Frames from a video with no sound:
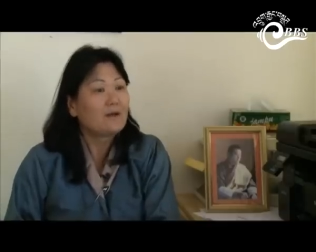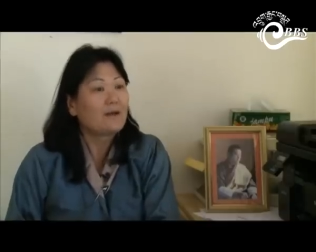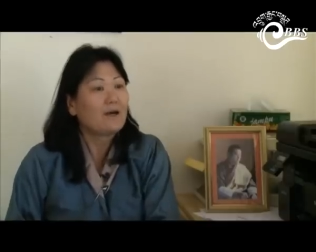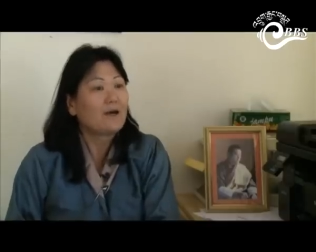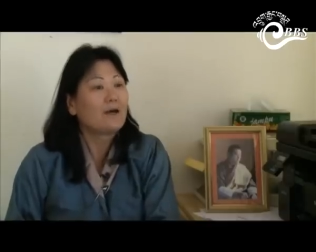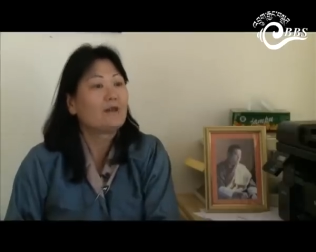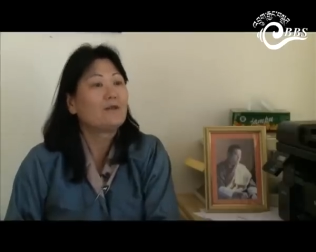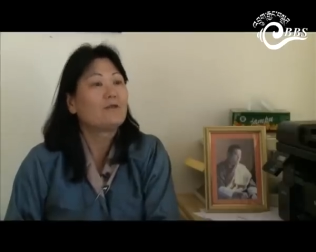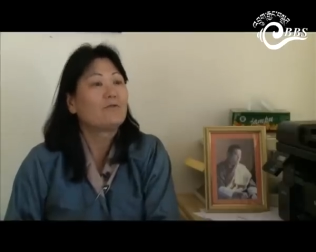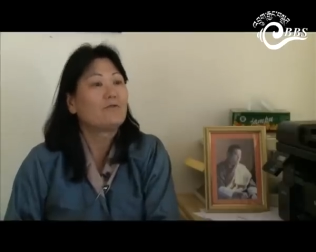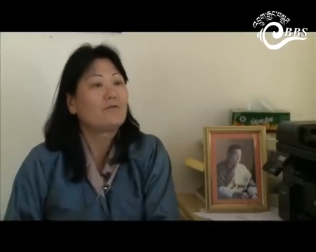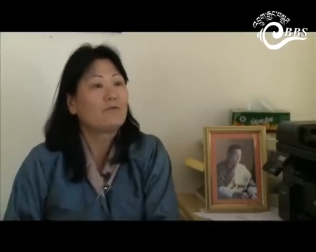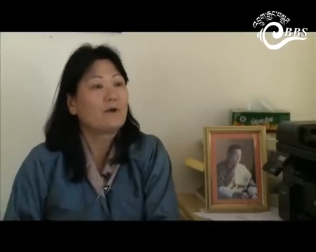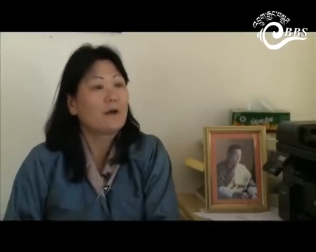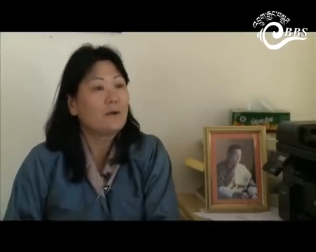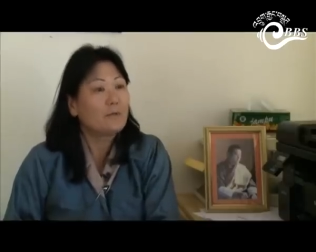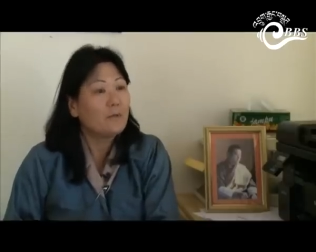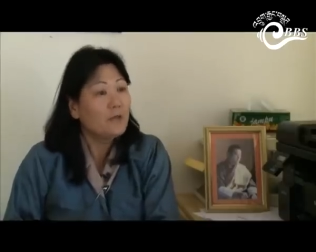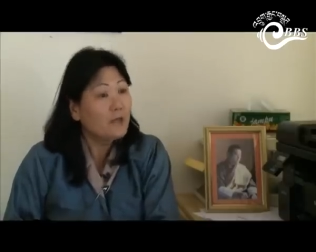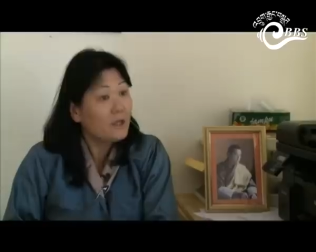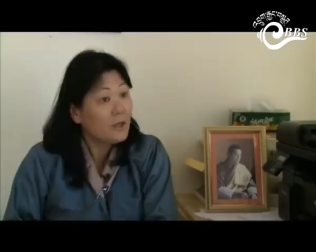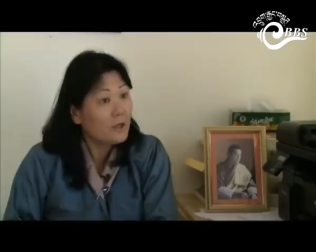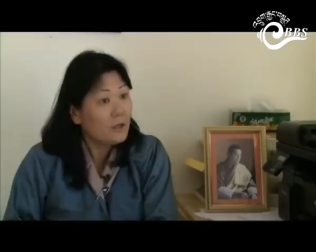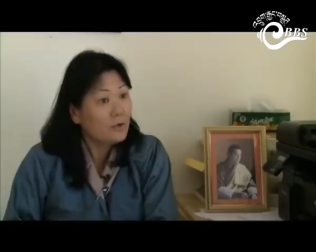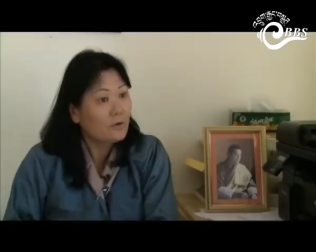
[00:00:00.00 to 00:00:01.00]
and the
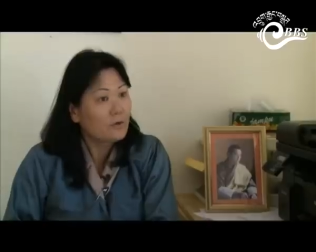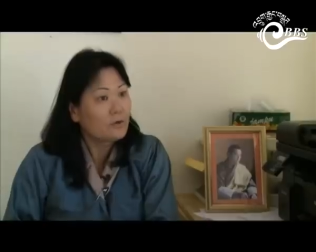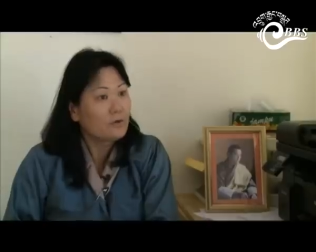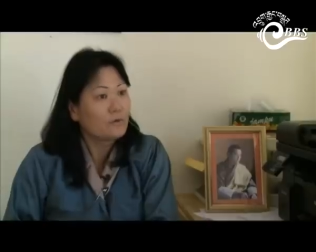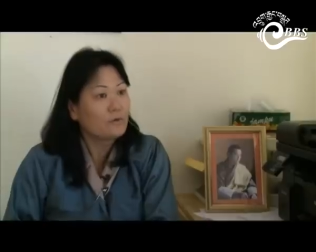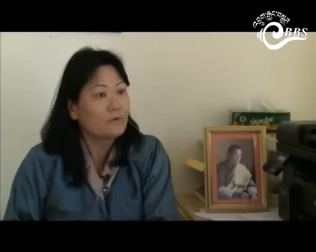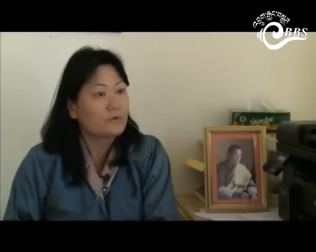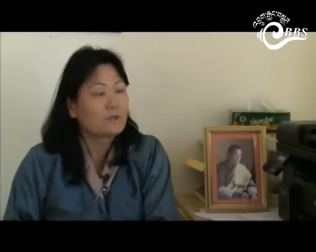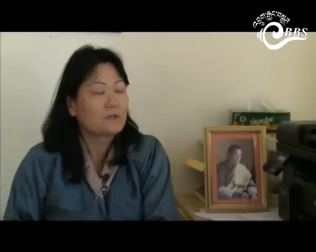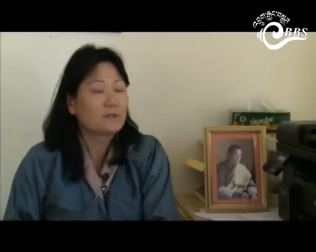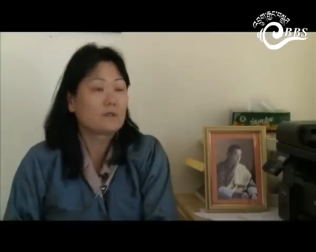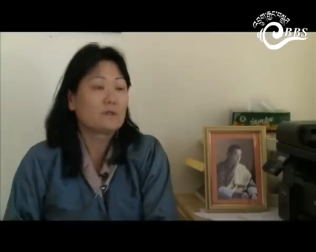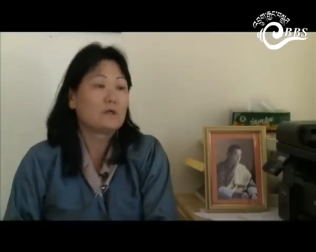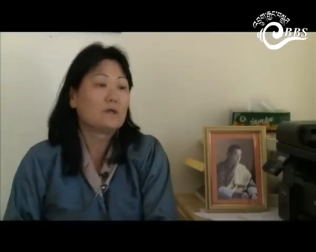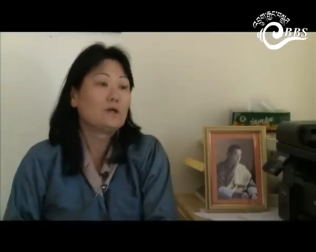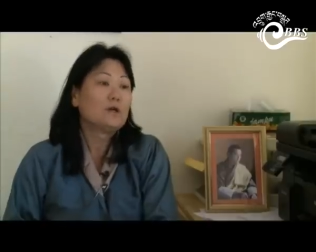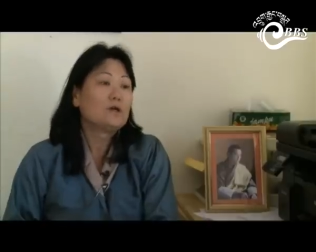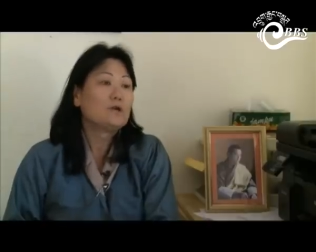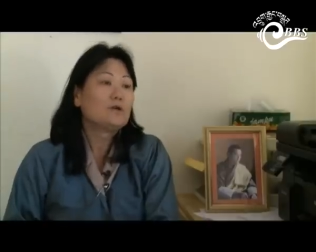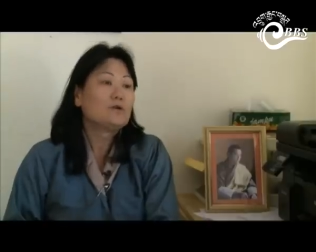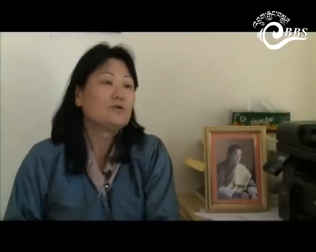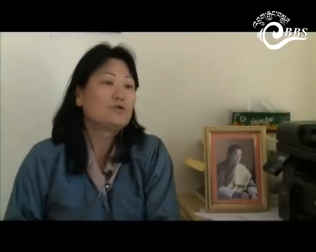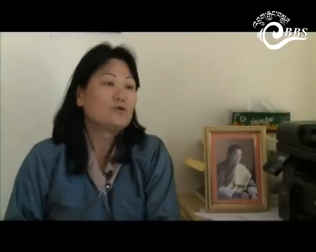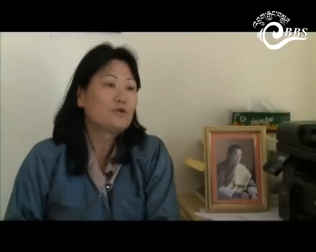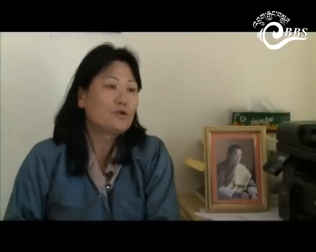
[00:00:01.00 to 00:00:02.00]
family includes
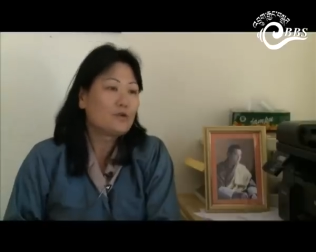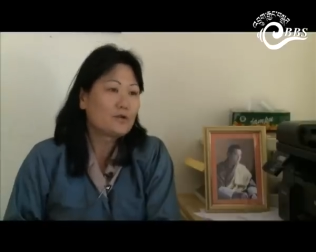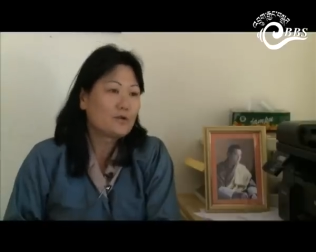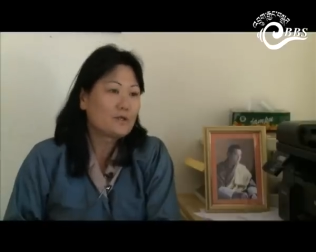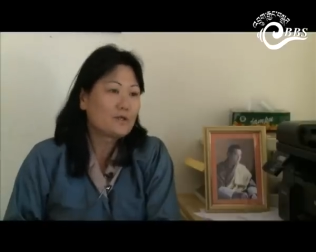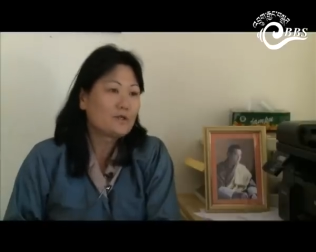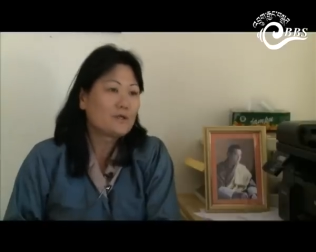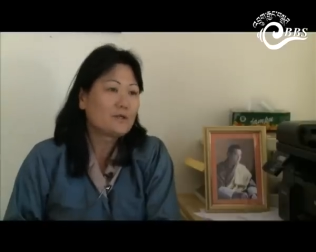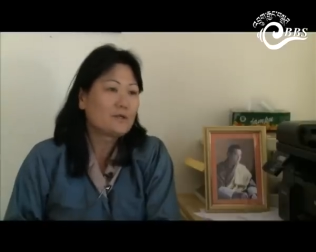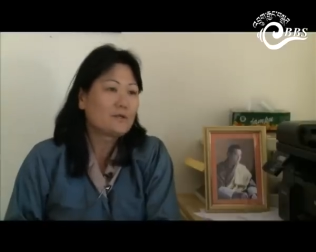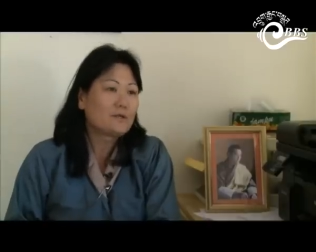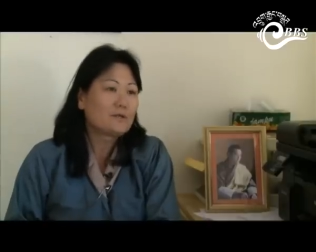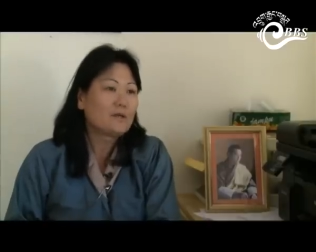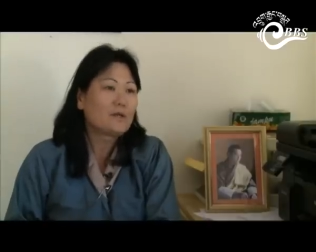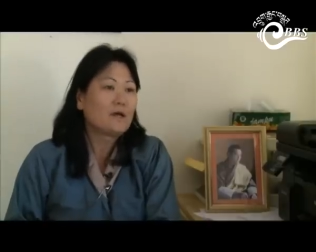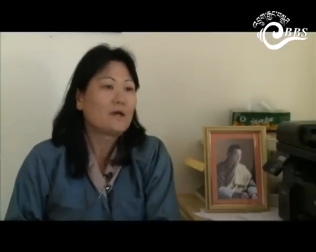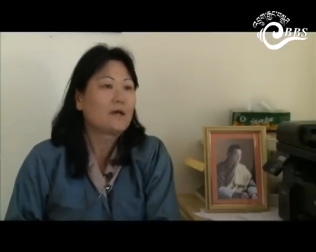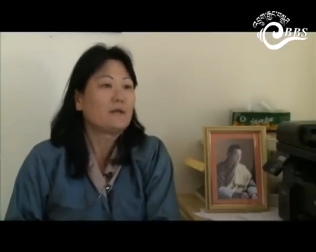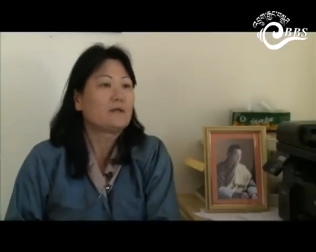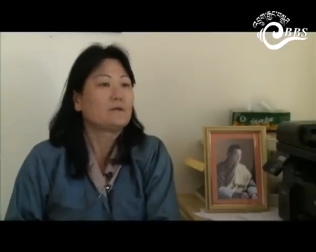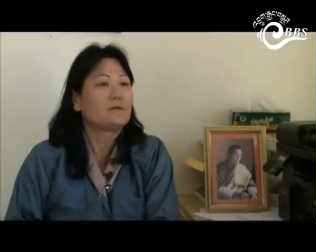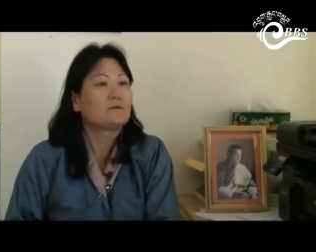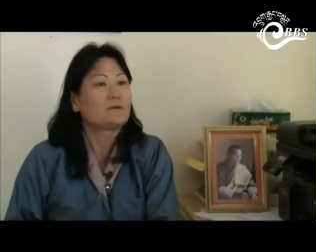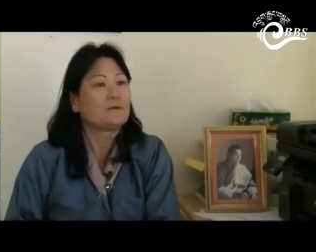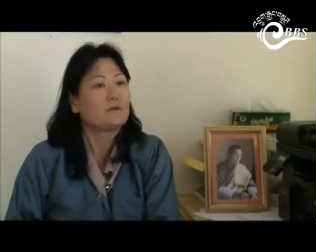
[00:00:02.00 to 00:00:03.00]
children
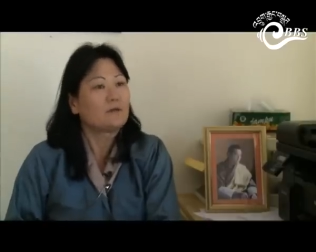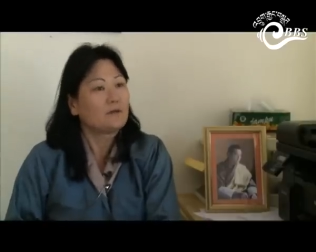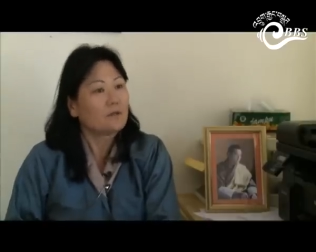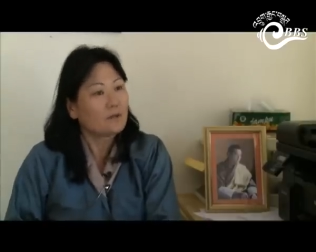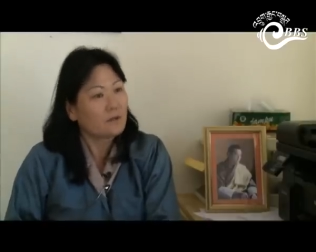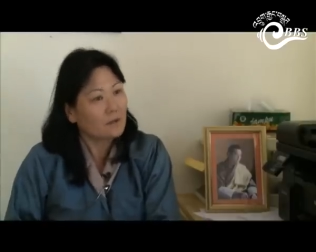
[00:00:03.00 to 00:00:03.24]
and